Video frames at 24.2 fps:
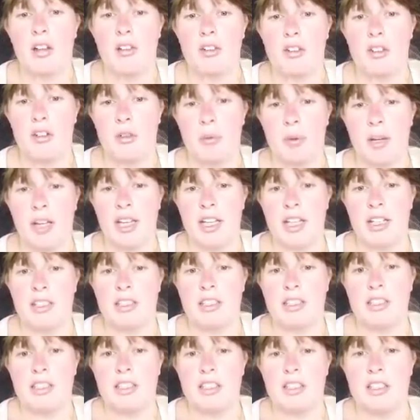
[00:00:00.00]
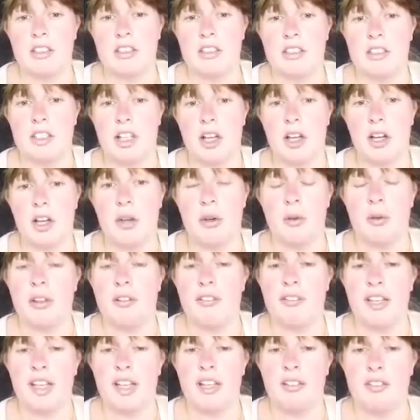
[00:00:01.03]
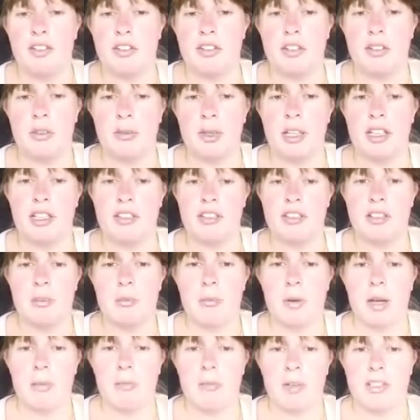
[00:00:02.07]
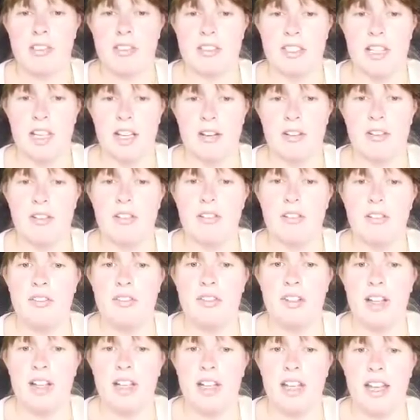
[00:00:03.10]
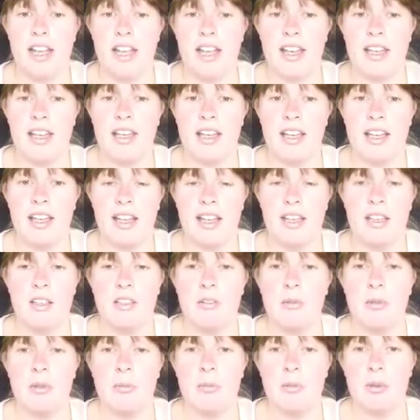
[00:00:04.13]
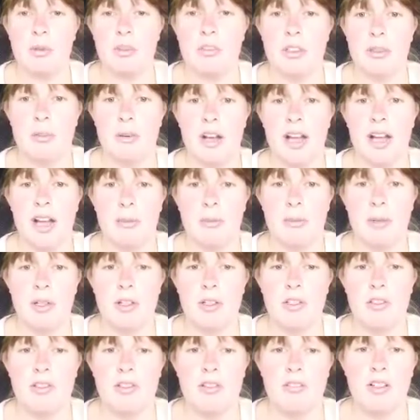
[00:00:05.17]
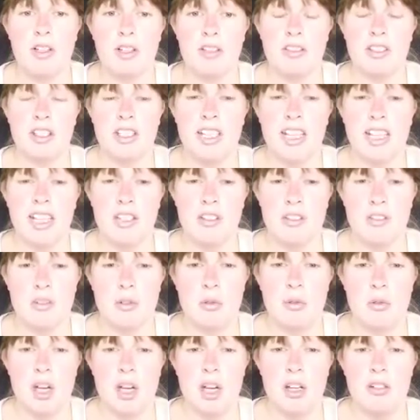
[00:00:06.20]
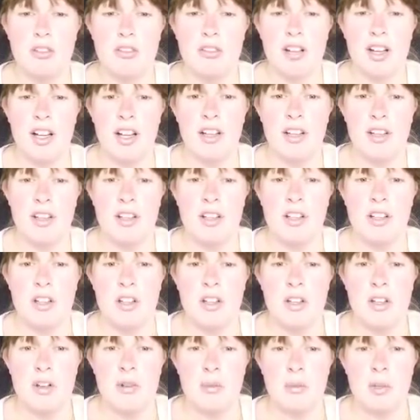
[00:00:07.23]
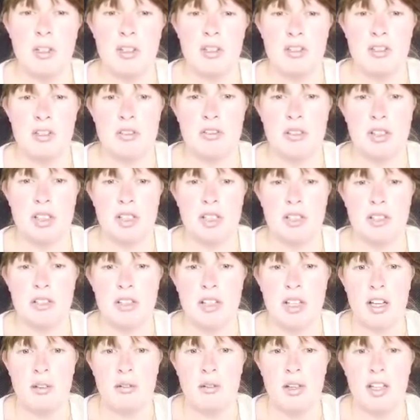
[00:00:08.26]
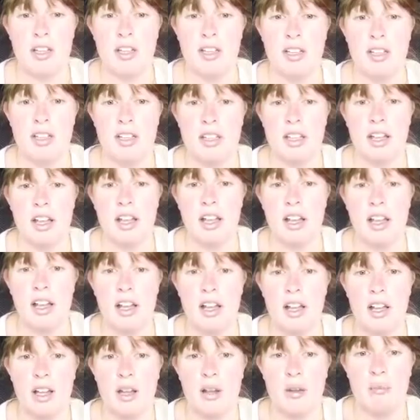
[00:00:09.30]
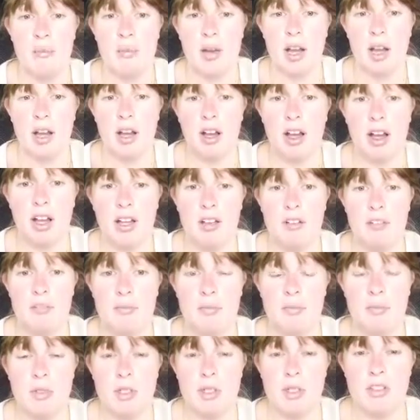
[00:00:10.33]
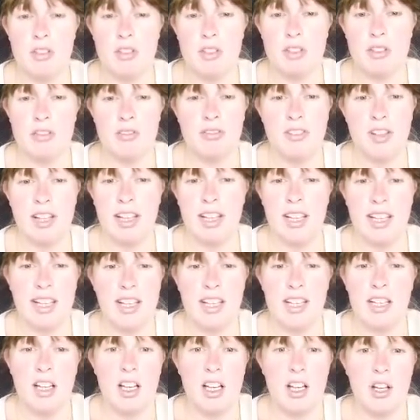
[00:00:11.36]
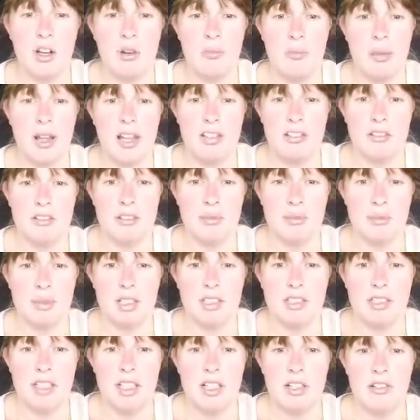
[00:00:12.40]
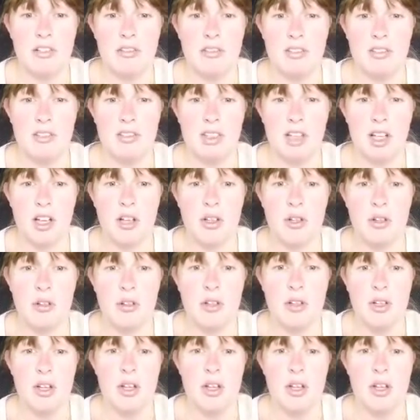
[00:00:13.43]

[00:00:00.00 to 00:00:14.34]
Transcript: two weeks, so give it another two weeks and I'll weigh myself again, and then we'll see what happens. I've lost an inch all over which is really good going. Um, I'm just feeling a lot better in myself, so